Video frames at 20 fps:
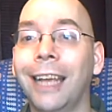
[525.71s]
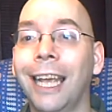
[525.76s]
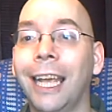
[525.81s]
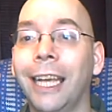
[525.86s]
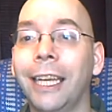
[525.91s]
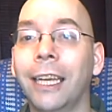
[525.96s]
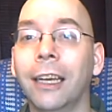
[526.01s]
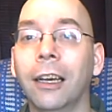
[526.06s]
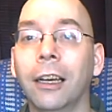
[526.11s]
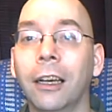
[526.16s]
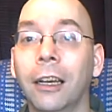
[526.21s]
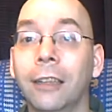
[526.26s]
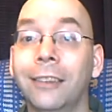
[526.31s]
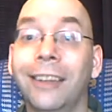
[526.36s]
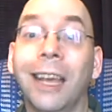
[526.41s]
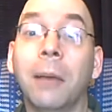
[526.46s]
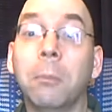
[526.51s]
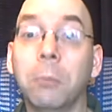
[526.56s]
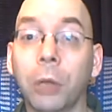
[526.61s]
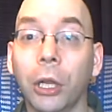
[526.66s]
a
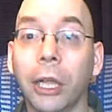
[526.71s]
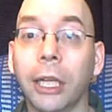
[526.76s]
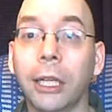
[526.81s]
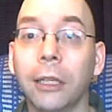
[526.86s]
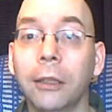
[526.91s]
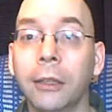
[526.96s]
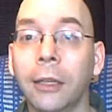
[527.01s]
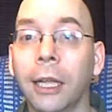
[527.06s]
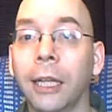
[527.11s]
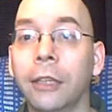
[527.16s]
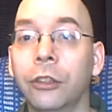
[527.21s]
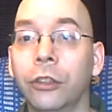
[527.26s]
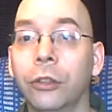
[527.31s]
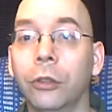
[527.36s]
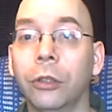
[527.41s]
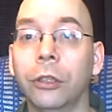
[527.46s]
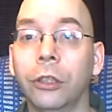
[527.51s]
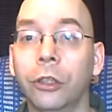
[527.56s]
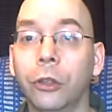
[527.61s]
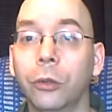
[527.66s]
template that you
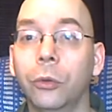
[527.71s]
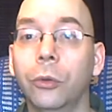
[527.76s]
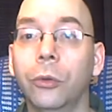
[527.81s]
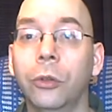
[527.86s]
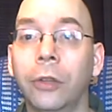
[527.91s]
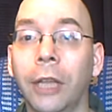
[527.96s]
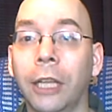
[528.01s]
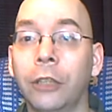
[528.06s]
can use,